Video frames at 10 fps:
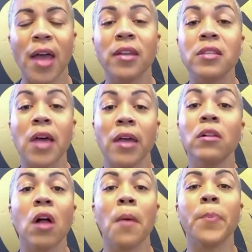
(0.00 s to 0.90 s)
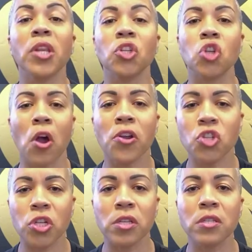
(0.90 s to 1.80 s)
and the title company
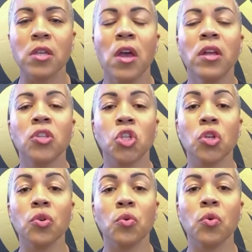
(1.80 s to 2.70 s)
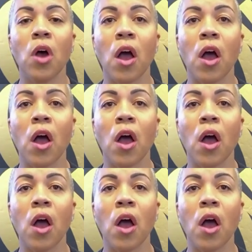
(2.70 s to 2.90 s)
charges to